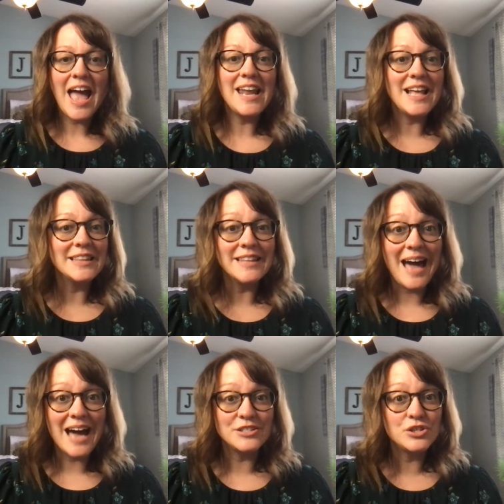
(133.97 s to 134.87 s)
and it
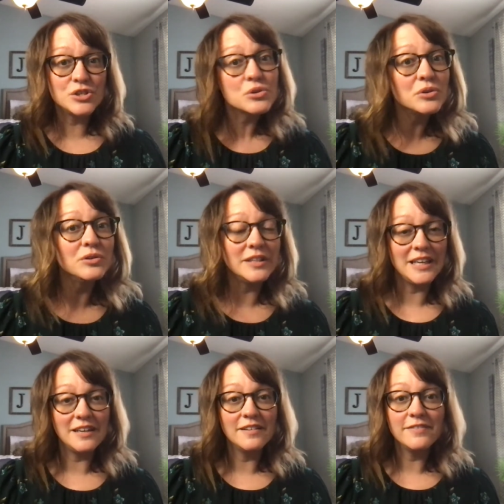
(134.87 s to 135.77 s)
lasts
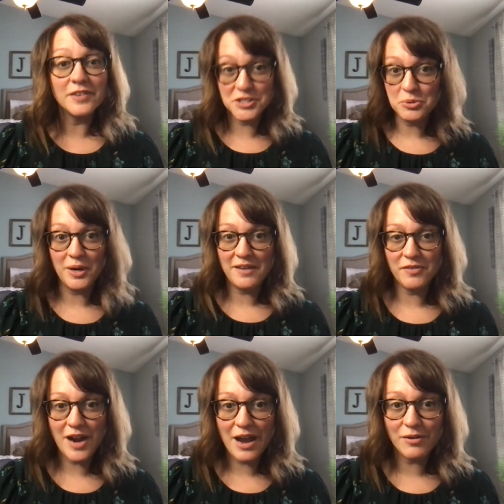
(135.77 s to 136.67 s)
truly for
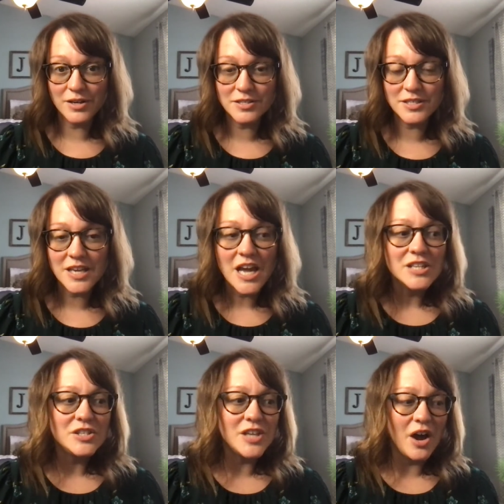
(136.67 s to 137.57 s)
24 hours.
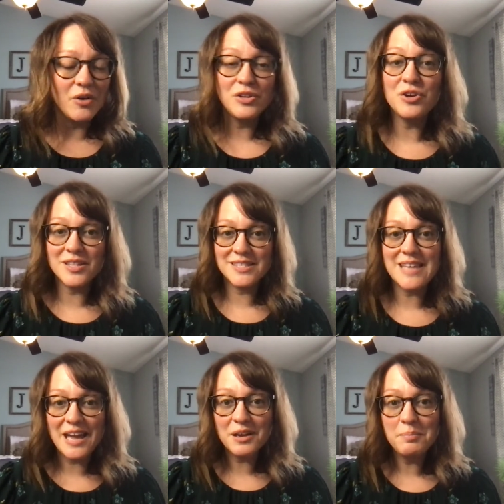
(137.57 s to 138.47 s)
So you can
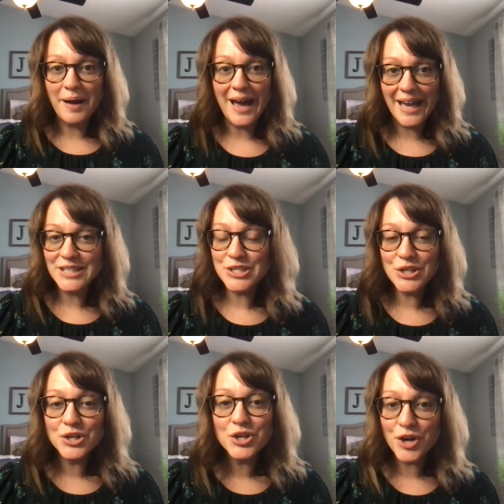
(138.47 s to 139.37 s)
say goodbye
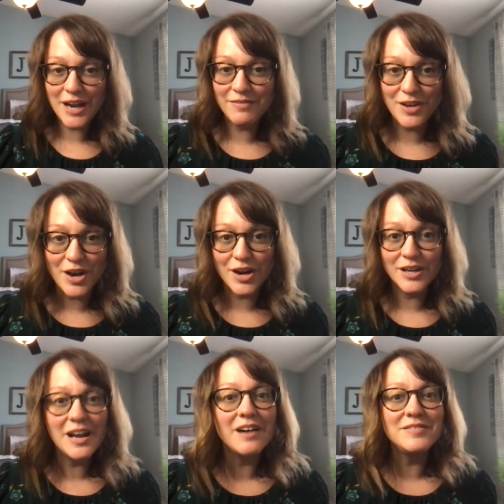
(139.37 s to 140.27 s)
to your
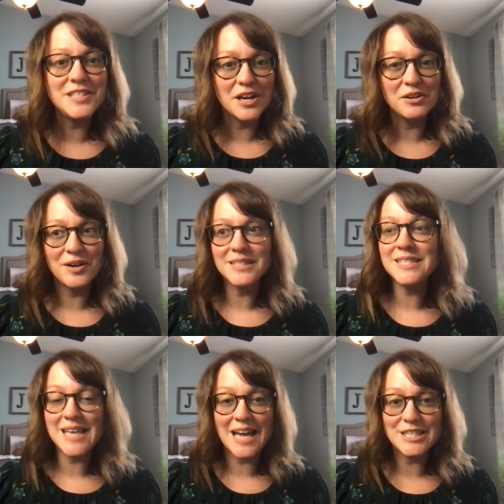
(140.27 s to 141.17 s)
graveyard of
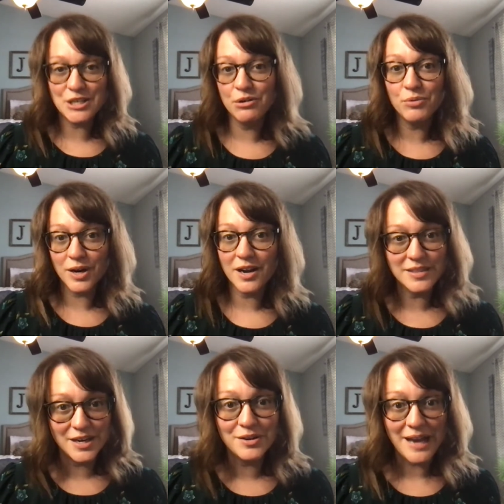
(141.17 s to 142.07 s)
deodorants that don't
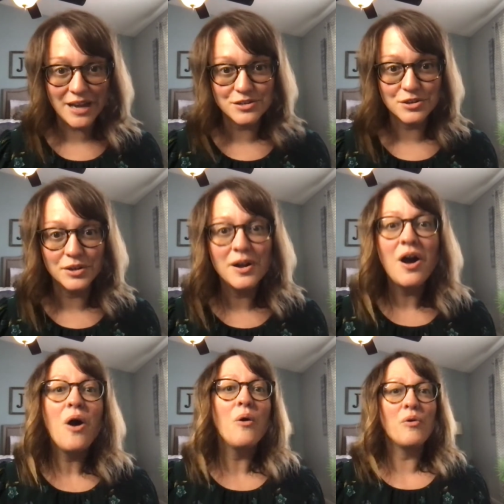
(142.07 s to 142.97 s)
work, that are natural,
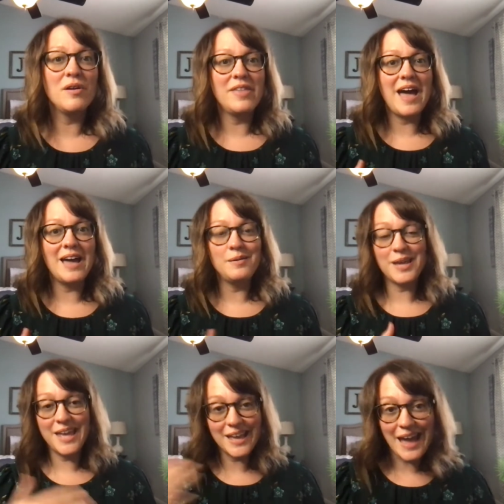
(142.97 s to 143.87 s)
or that
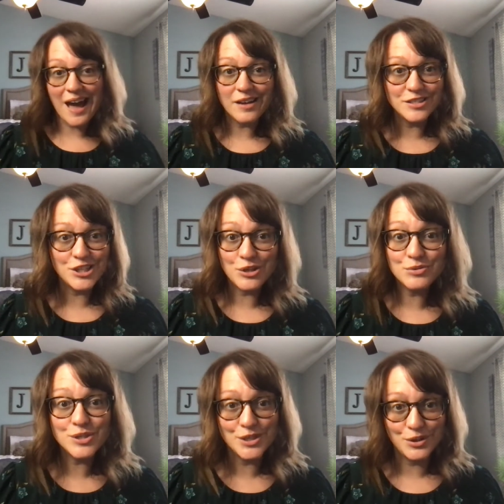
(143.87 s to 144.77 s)
kick out
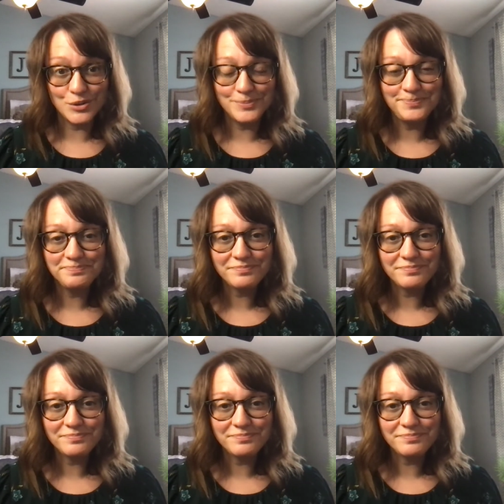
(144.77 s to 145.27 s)
too soon